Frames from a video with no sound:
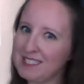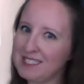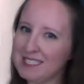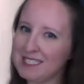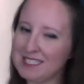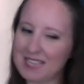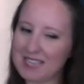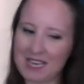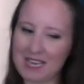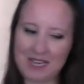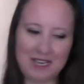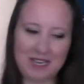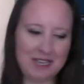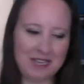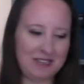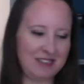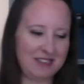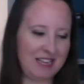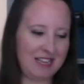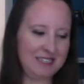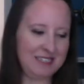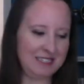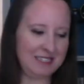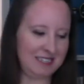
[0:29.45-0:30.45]
exciting.
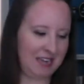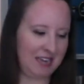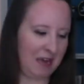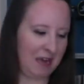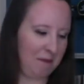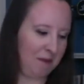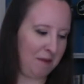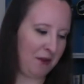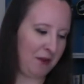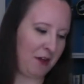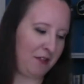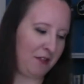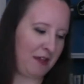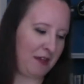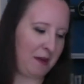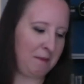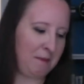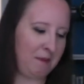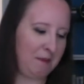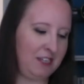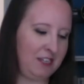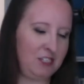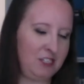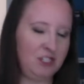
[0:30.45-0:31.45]
That doesn't happen all that
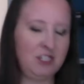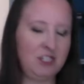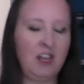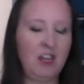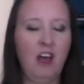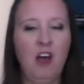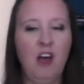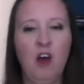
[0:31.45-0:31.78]
much.